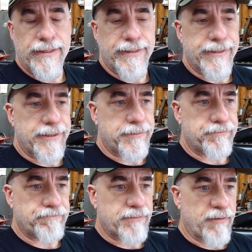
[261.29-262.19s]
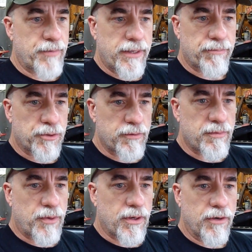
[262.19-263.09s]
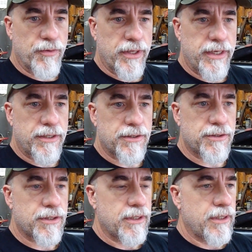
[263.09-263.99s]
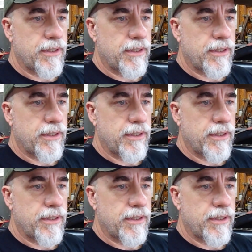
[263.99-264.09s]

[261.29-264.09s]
They've been improved upon over the years.